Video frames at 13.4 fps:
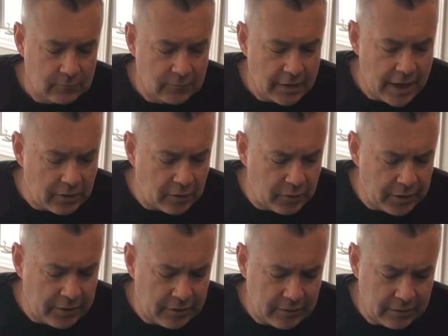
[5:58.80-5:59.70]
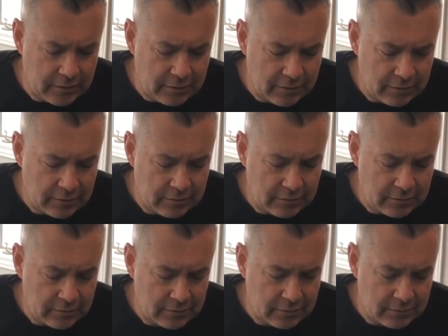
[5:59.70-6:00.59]
Hi, Chloe.
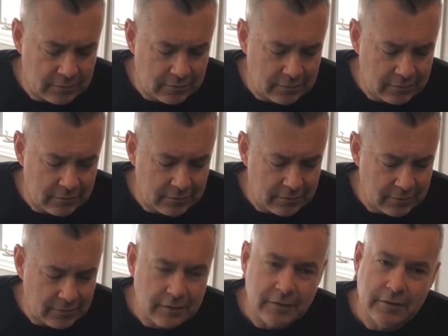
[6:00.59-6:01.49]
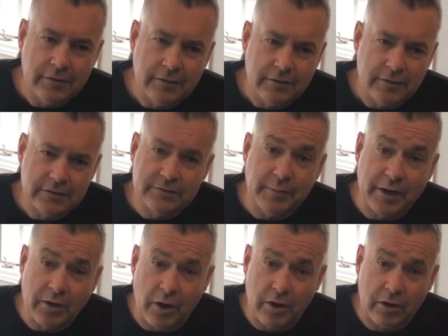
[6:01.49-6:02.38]
Hey, what's up? This is my daughter,